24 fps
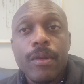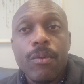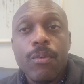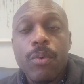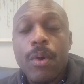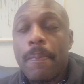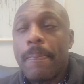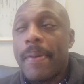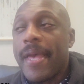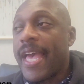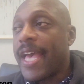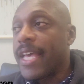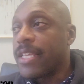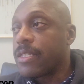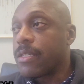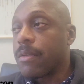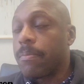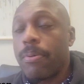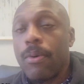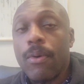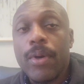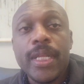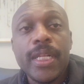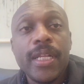We're past the
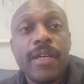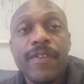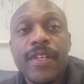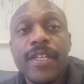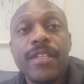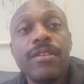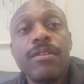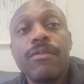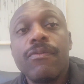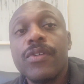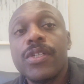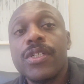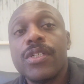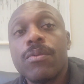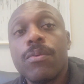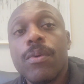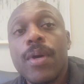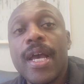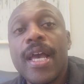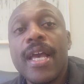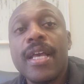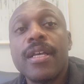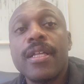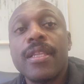point of
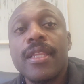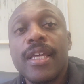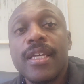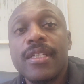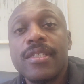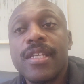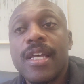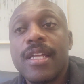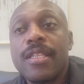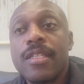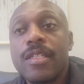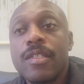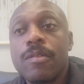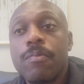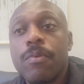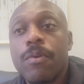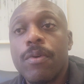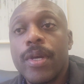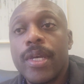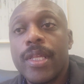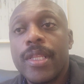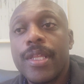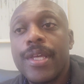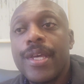individual accolades at this
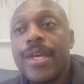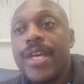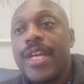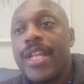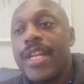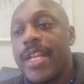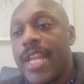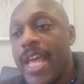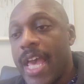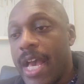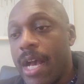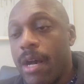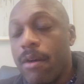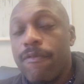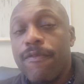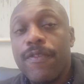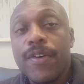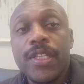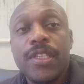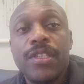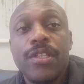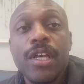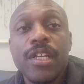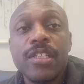point. Now,
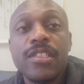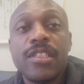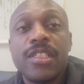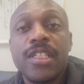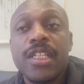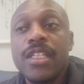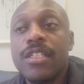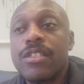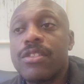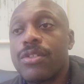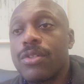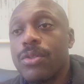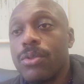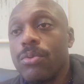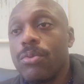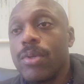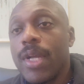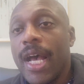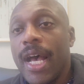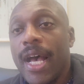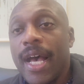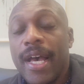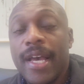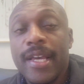for just these two
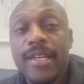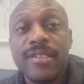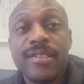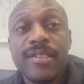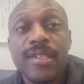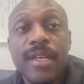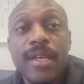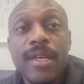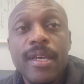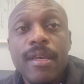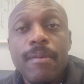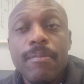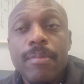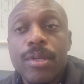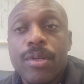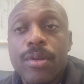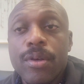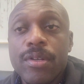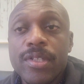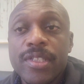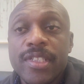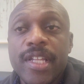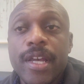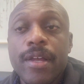guys,
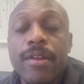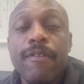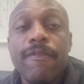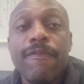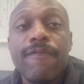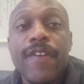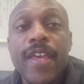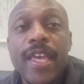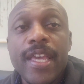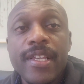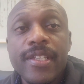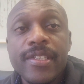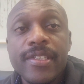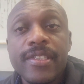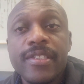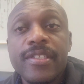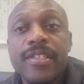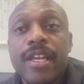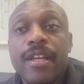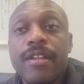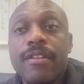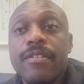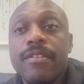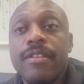because they're the face,
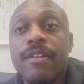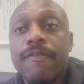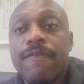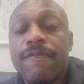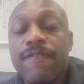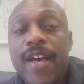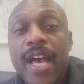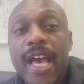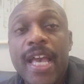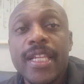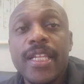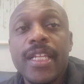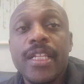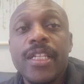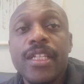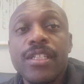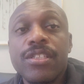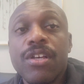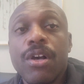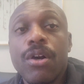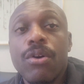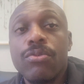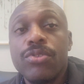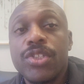they're defining
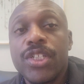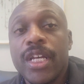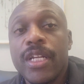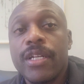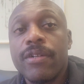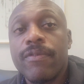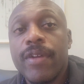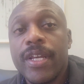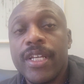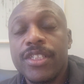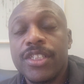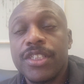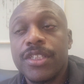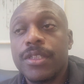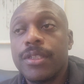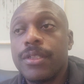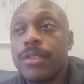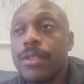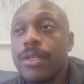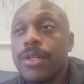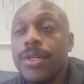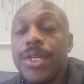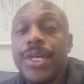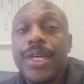this whole generation,
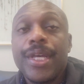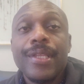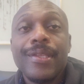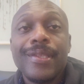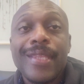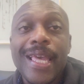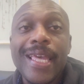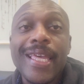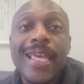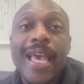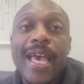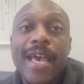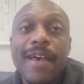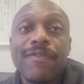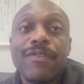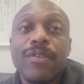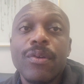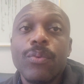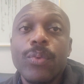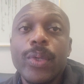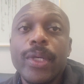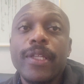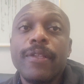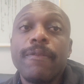they have
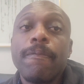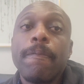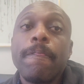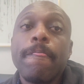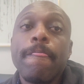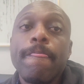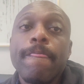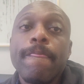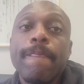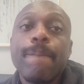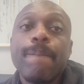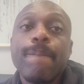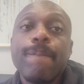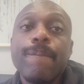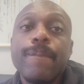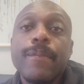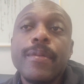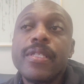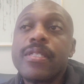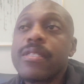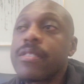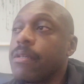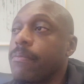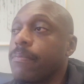to win.
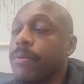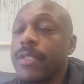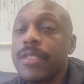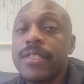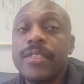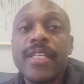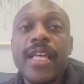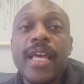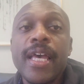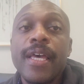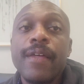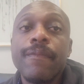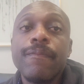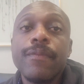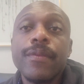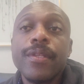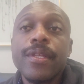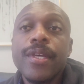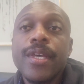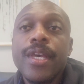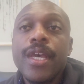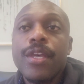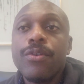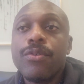Simple as that.
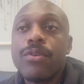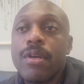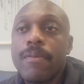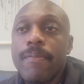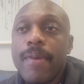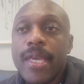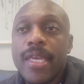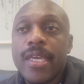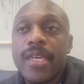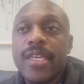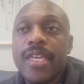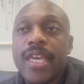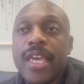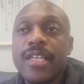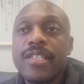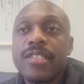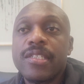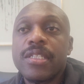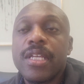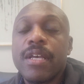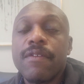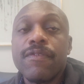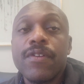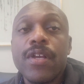And you can make a
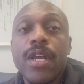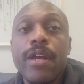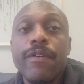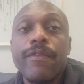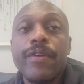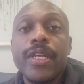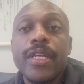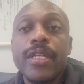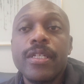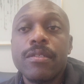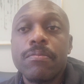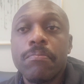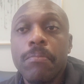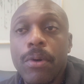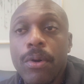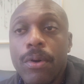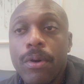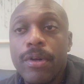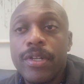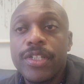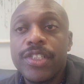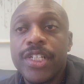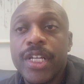case Steph Curry is more